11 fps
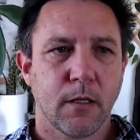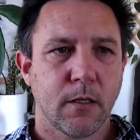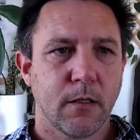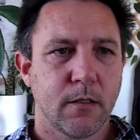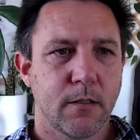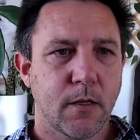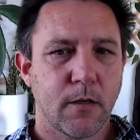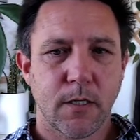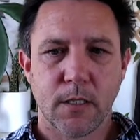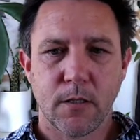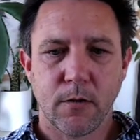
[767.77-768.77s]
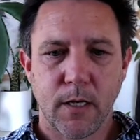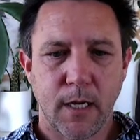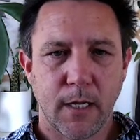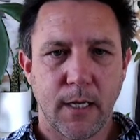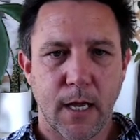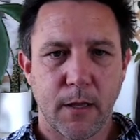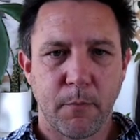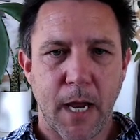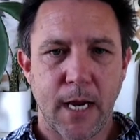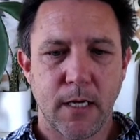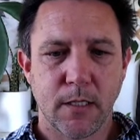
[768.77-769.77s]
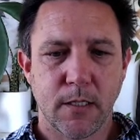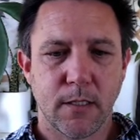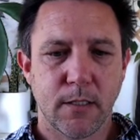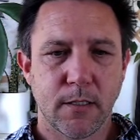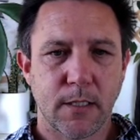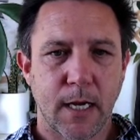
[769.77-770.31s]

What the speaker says: So just looking at the other pages,